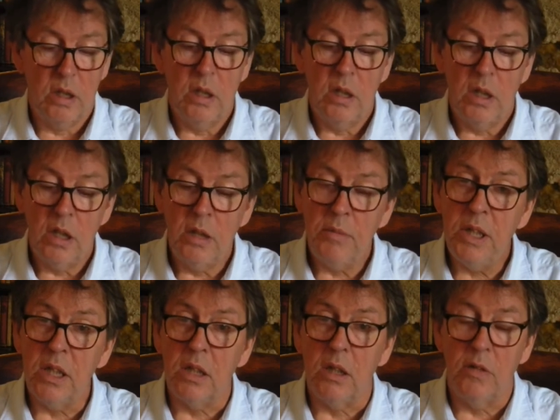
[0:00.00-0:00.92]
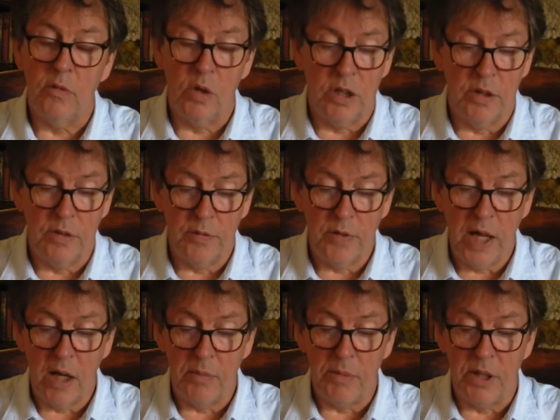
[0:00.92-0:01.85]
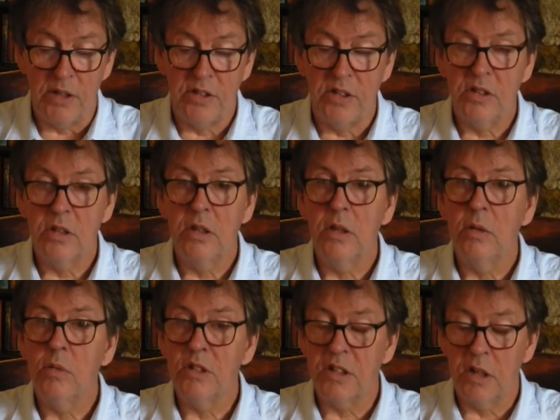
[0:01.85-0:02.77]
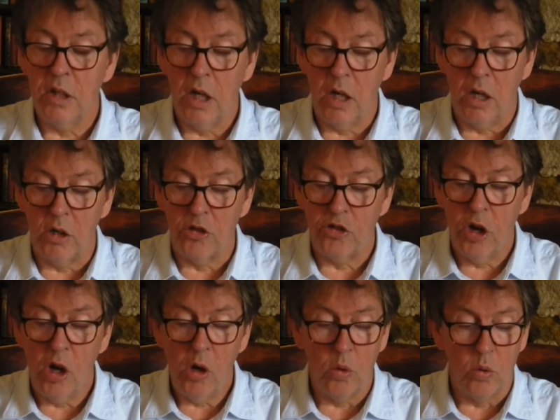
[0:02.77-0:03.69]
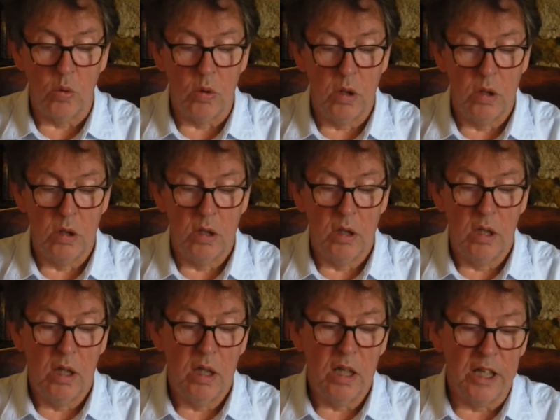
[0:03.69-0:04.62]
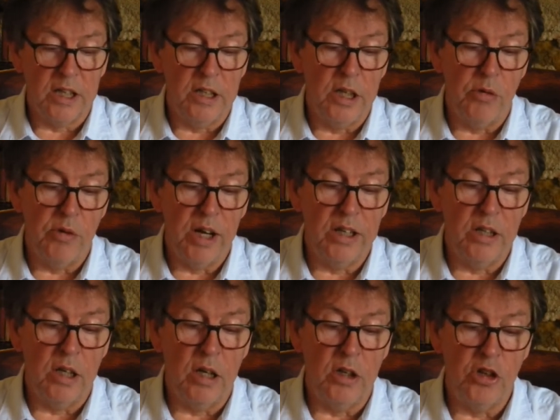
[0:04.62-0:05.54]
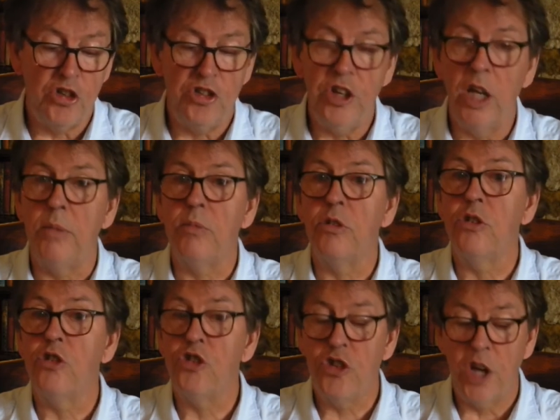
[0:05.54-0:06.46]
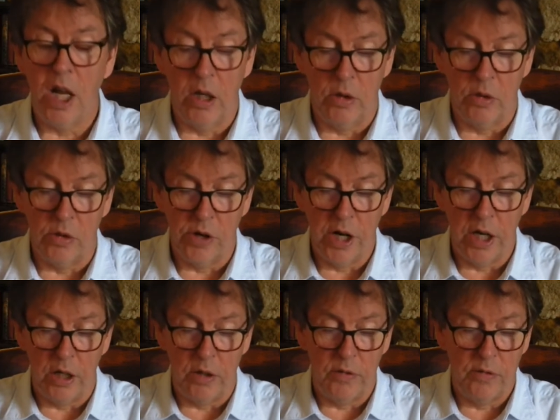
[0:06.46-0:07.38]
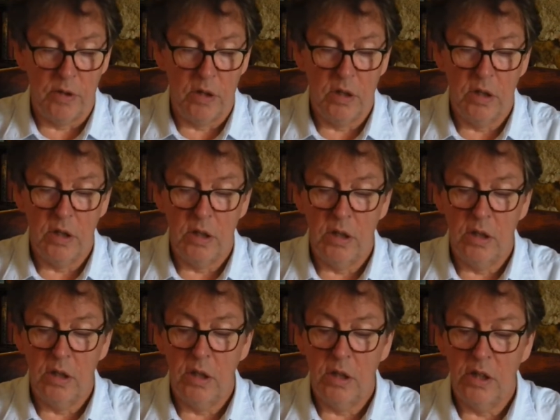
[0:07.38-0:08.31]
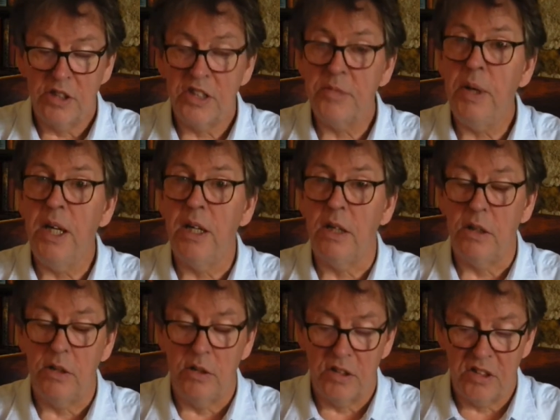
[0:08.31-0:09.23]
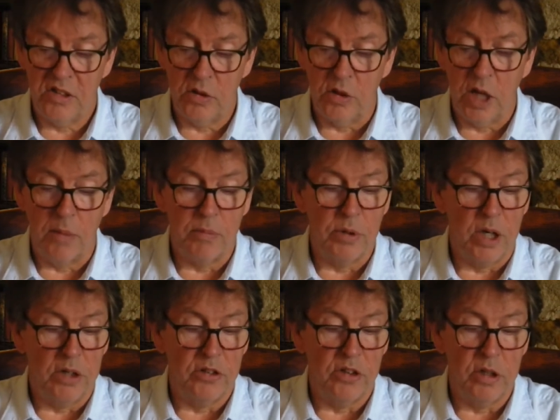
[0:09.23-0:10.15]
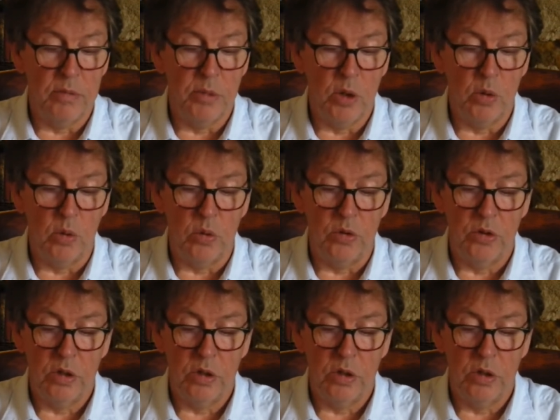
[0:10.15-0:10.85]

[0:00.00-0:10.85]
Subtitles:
In the middle of one of the flower beds was a large hole, like an irregularly shaped and shallow grave. A spade stood upright in the mould,